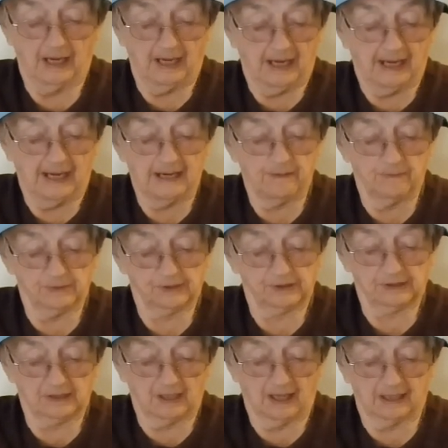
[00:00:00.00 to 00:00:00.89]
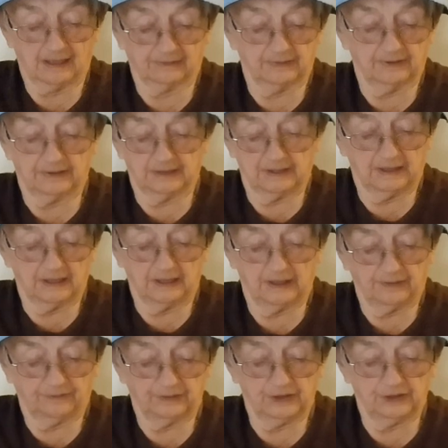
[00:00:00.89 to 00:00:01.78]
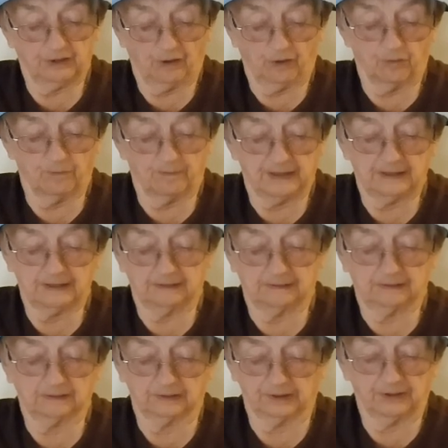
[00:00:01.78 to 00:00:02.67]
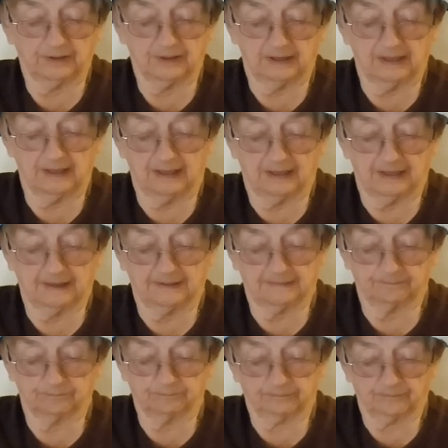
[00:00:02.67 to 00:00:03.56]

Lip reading: He was tolerant enough and told me to look again.